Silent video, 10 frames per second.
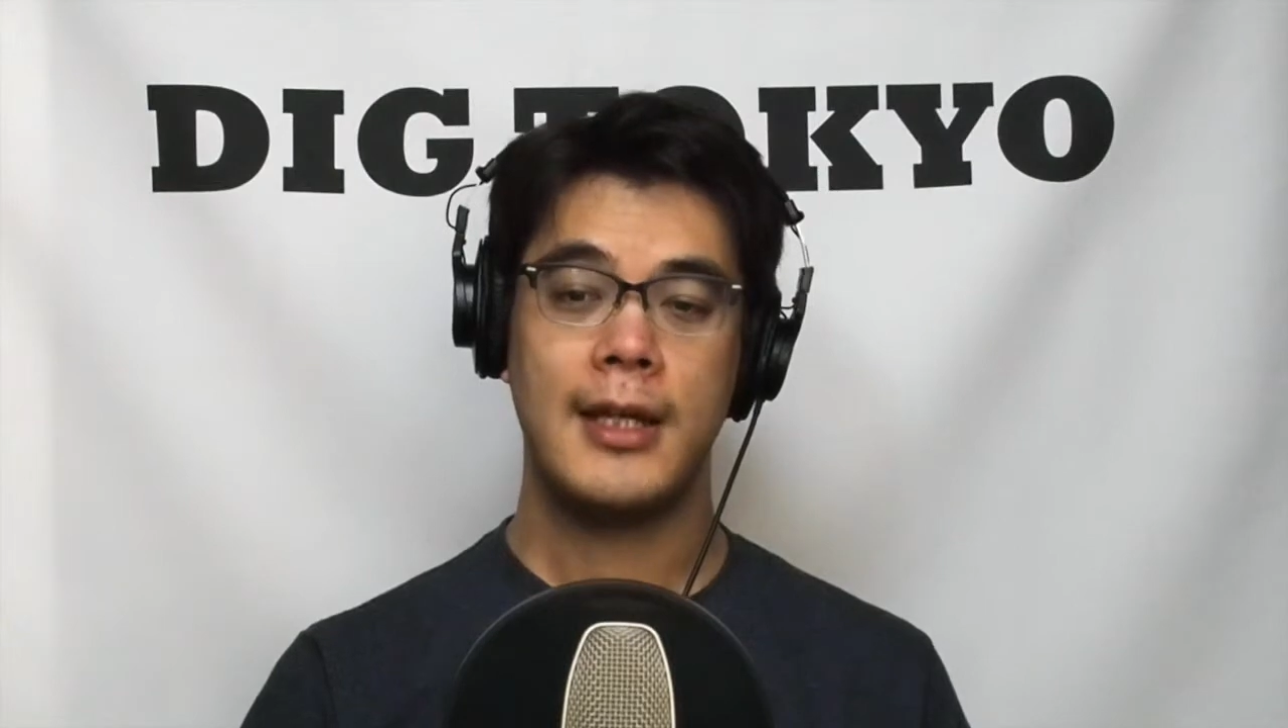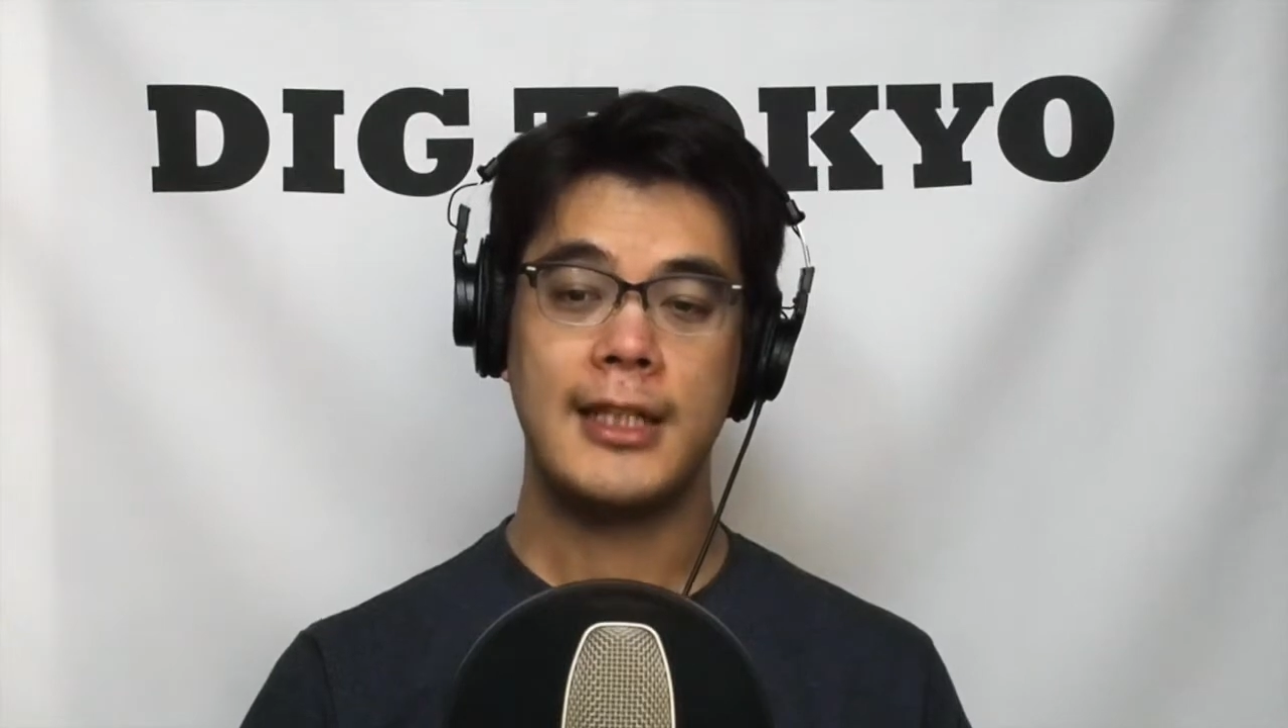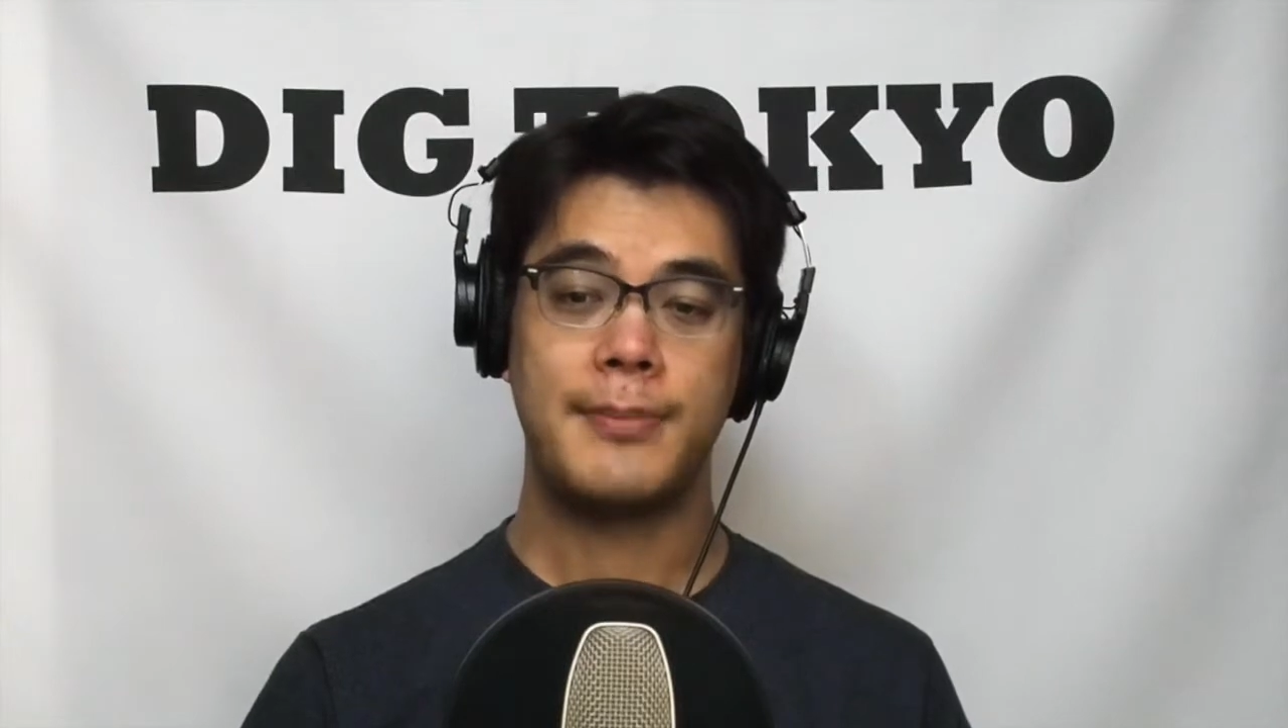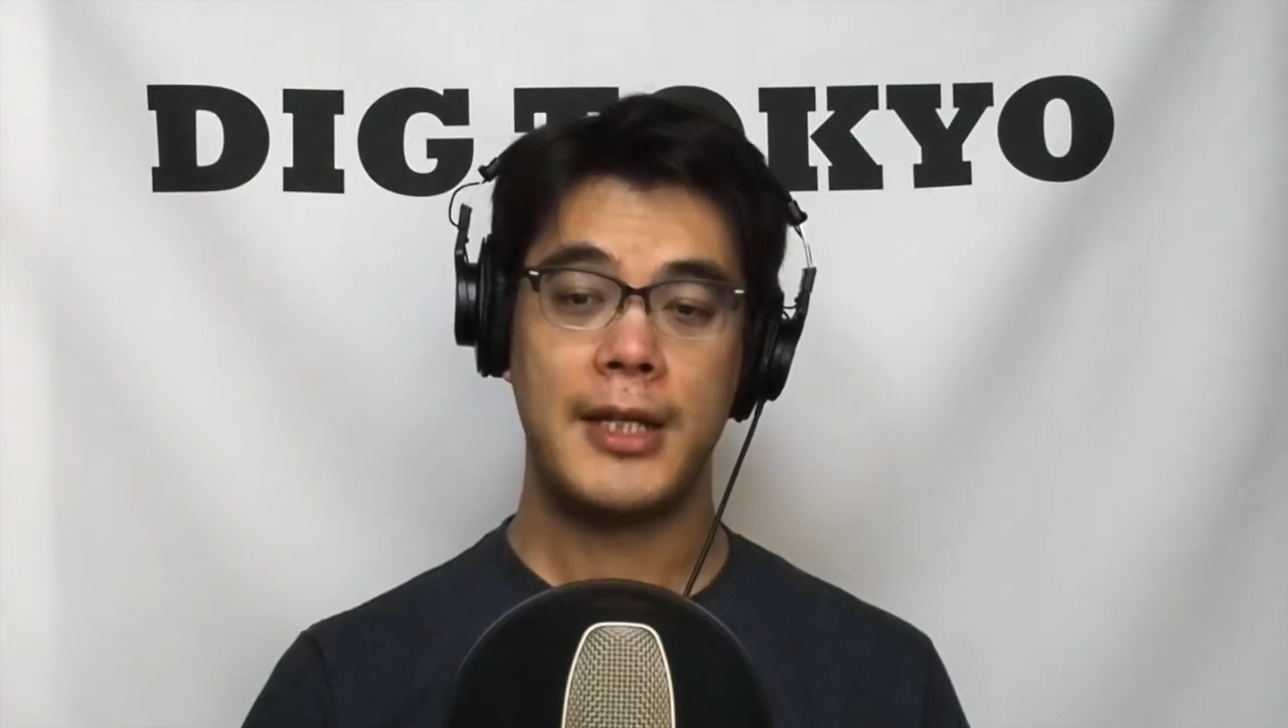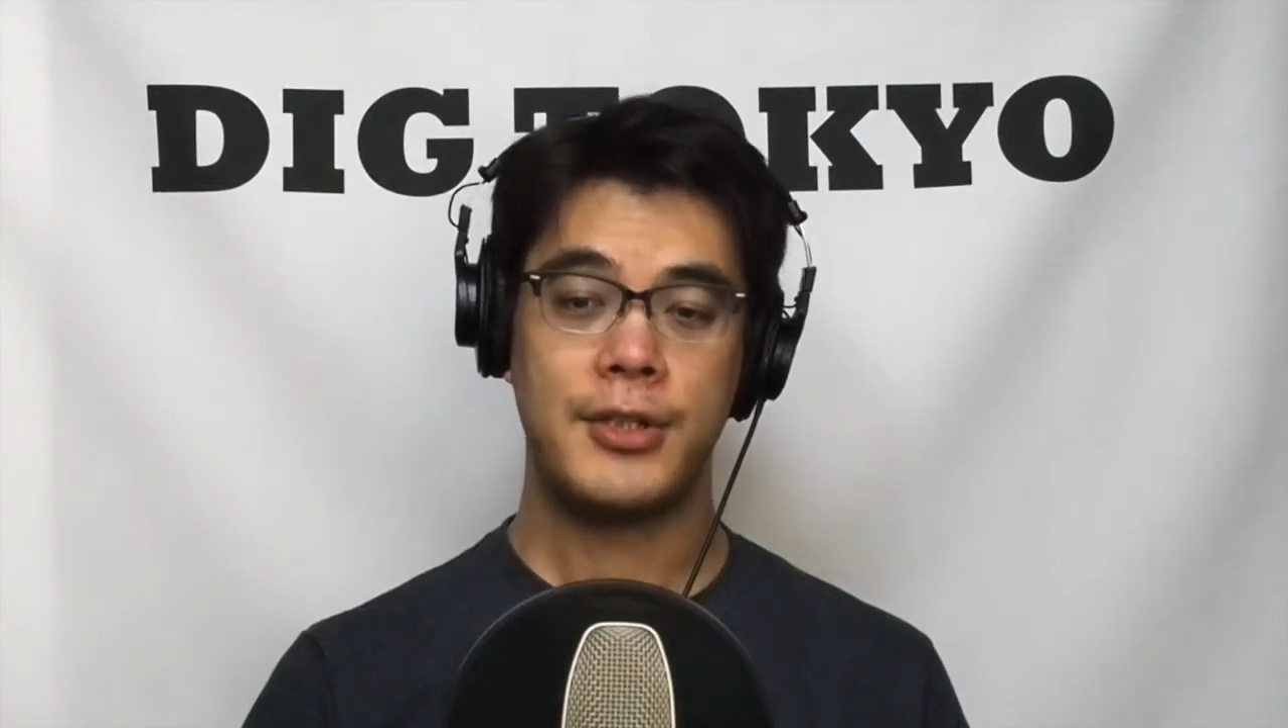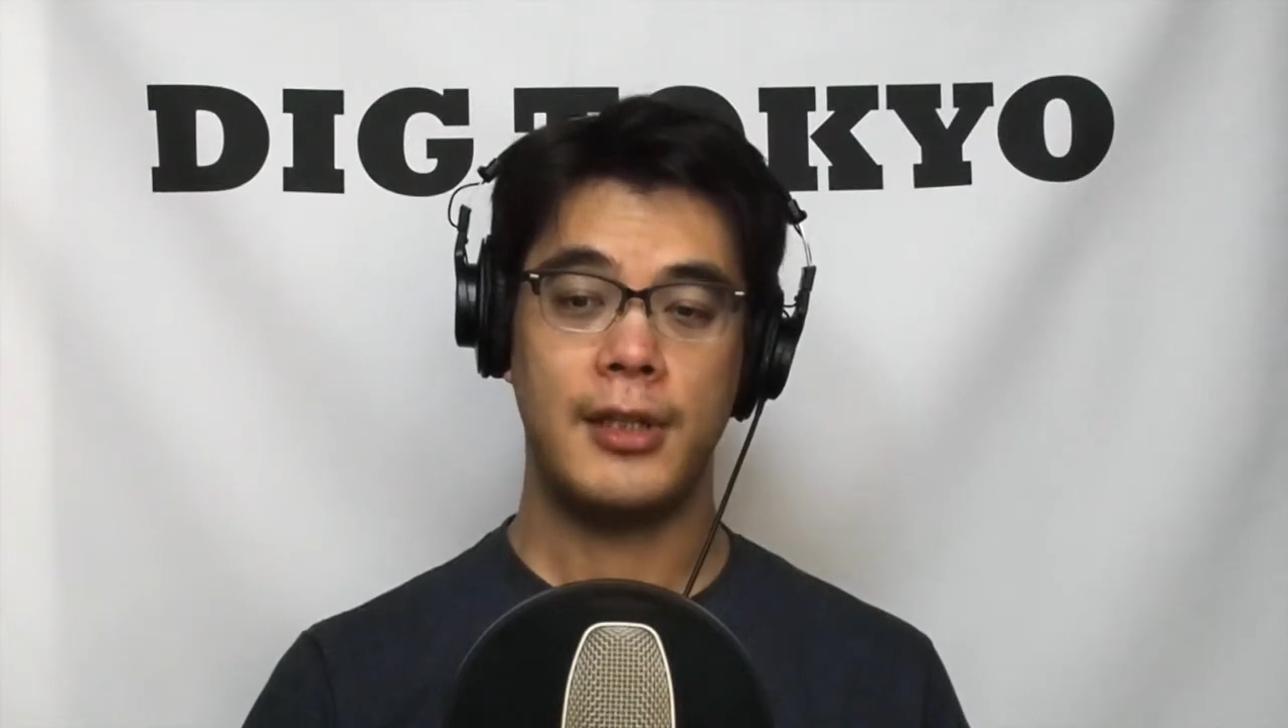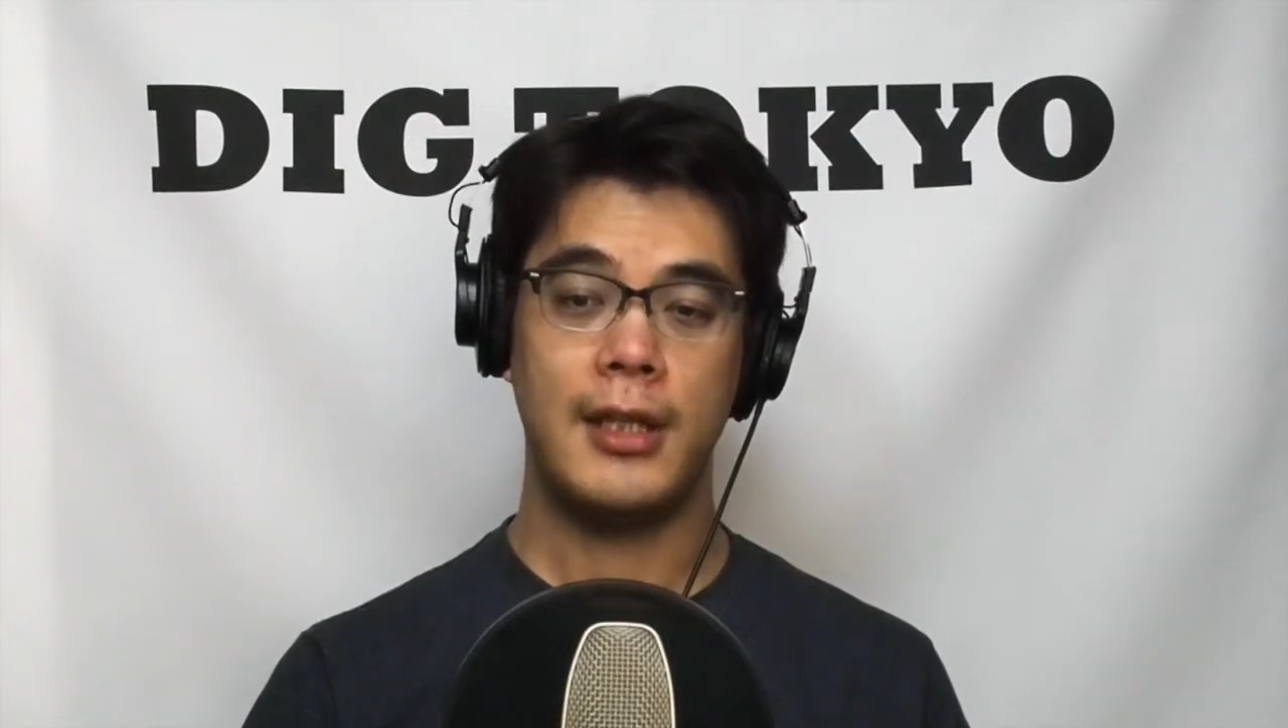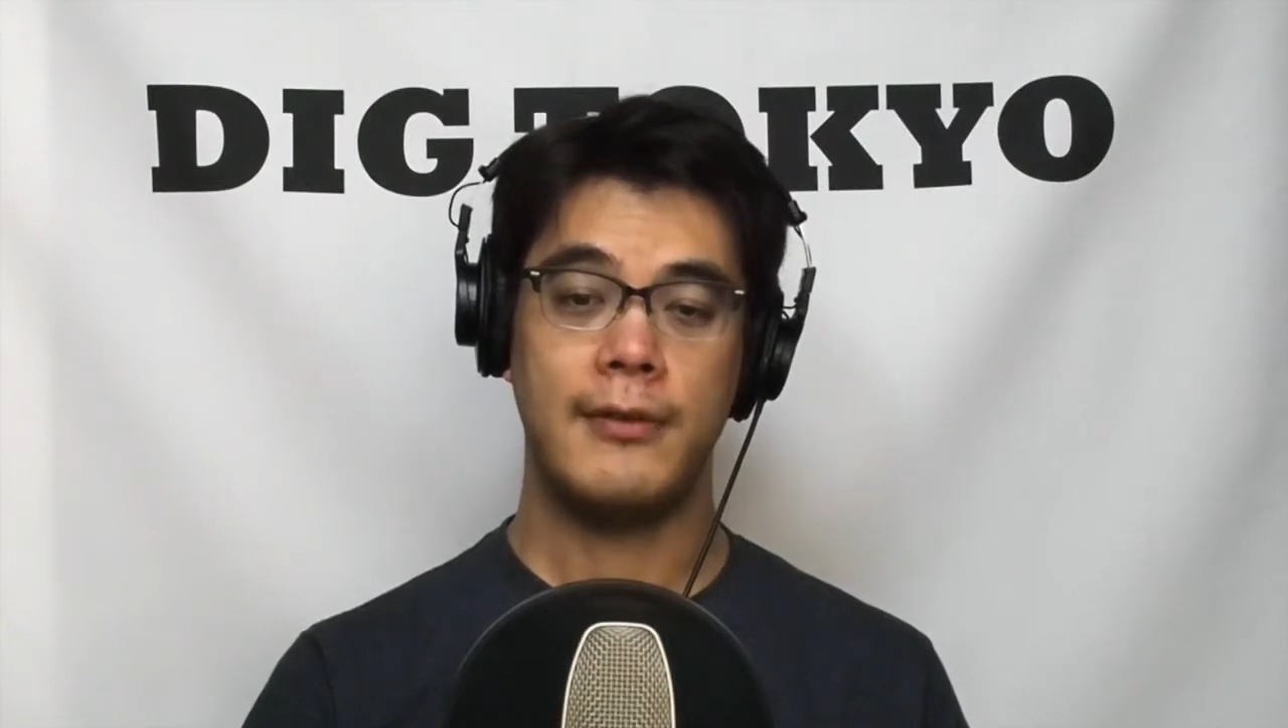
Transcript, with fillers: especially